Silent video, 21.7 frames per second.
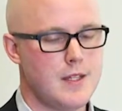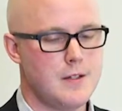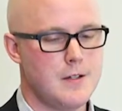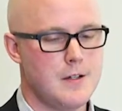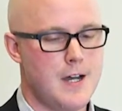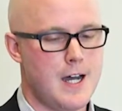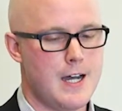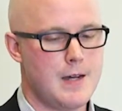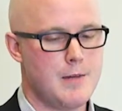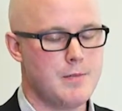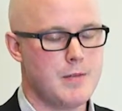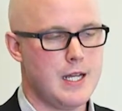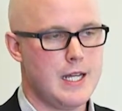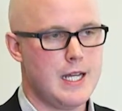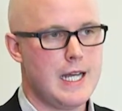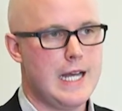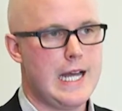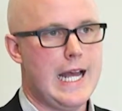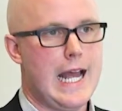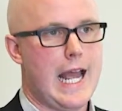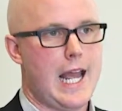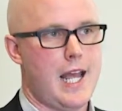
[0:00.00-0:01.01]
And
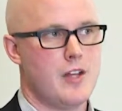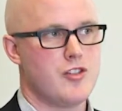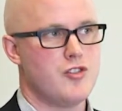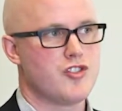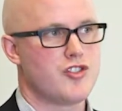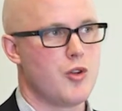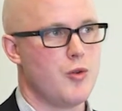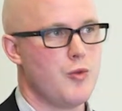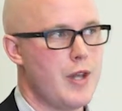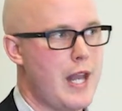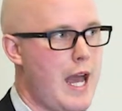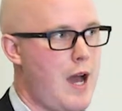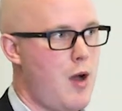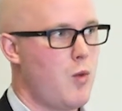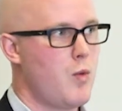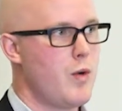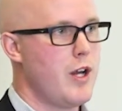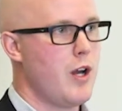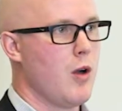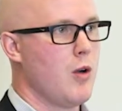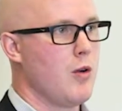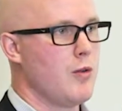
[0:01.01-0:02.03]
so now
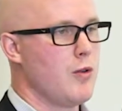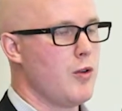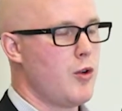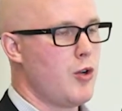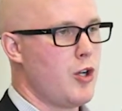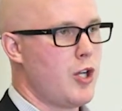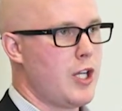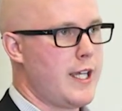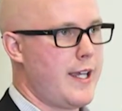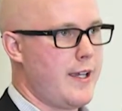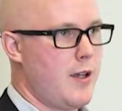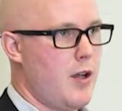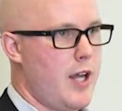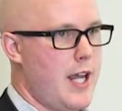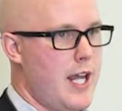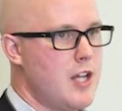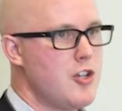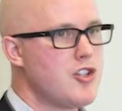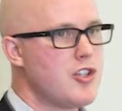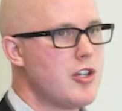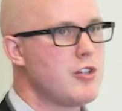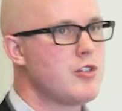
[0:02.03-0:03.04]
we are
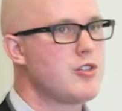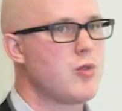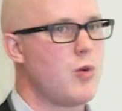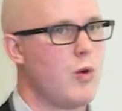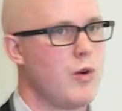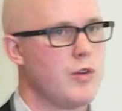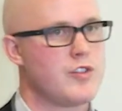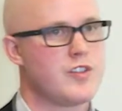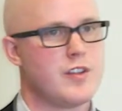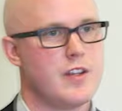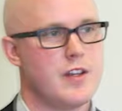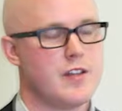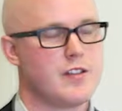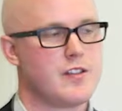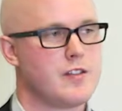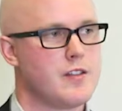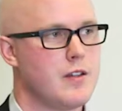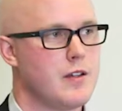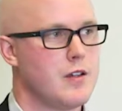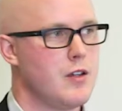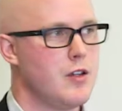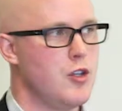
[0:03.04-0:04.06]
inching towards
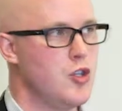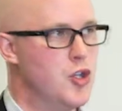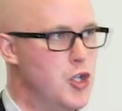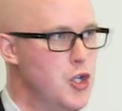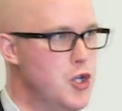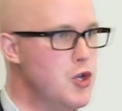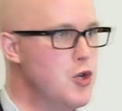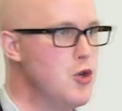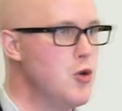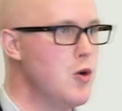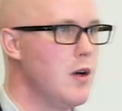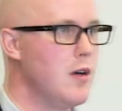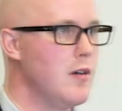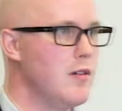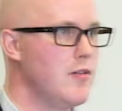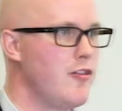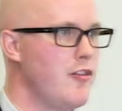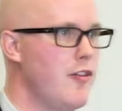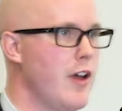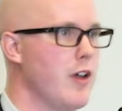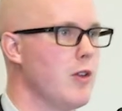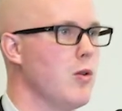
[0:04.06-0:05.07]
this new
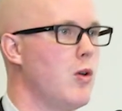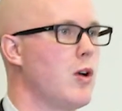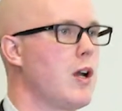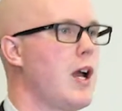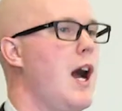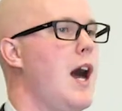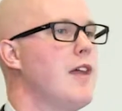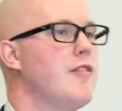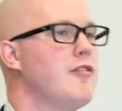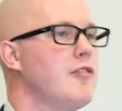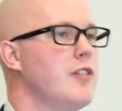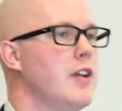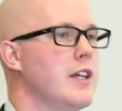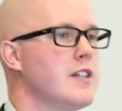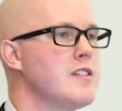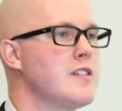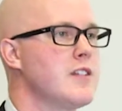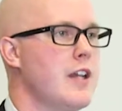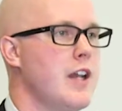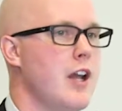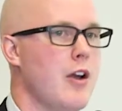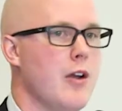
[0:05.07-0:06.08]
federal conflict
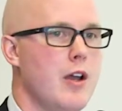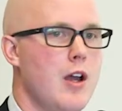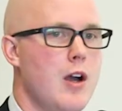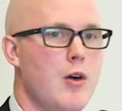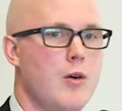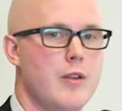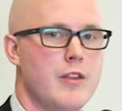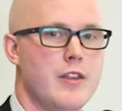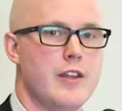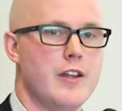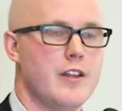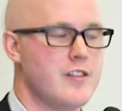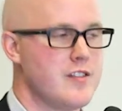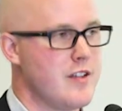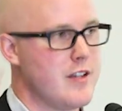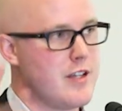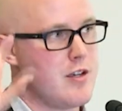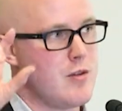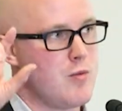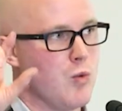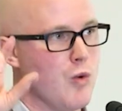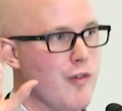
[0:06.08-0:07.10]
scenario that is
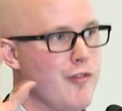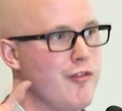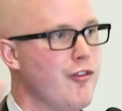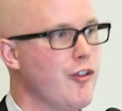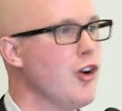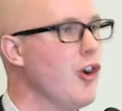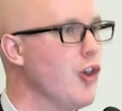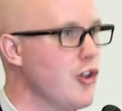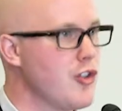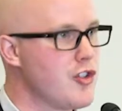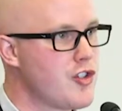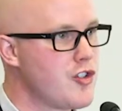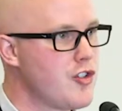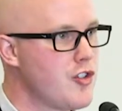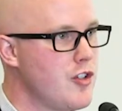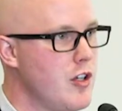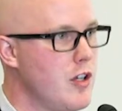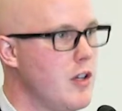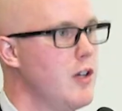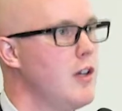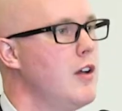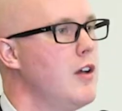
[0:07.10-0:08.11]
the reverse
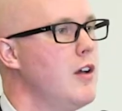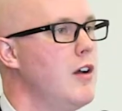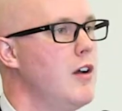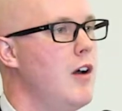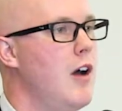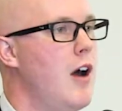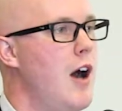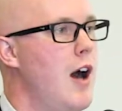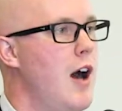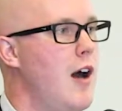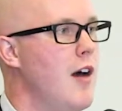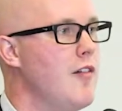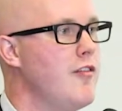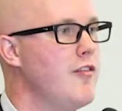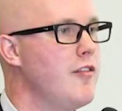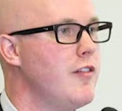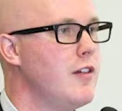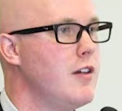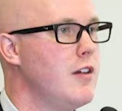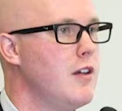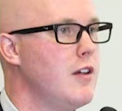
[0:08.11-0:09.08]
of